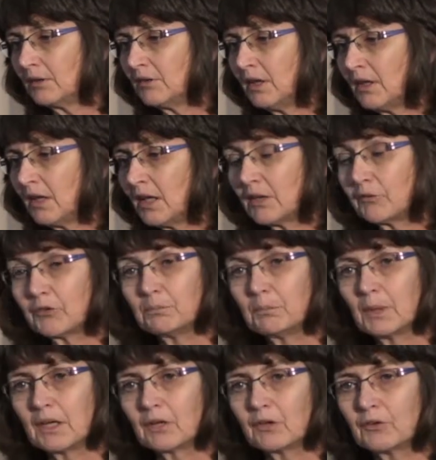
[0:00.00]
DNA levels
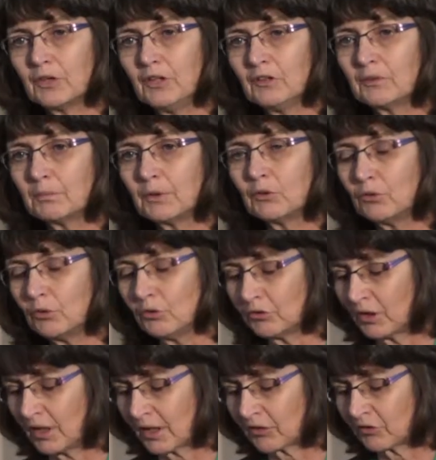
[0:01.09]
may increase, but
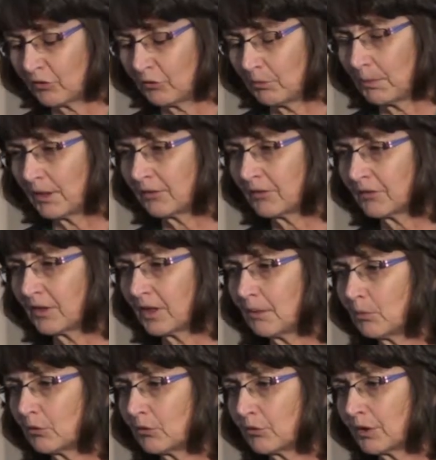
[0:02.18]
usually actually remain
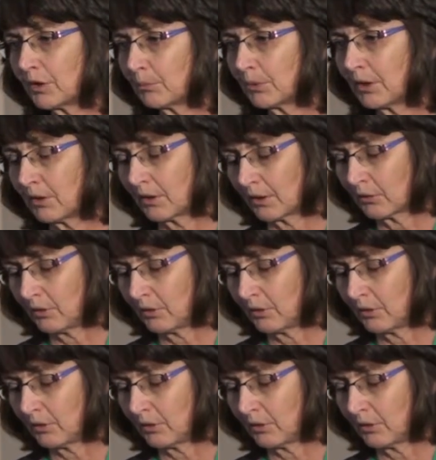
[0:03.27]
stable during, uh,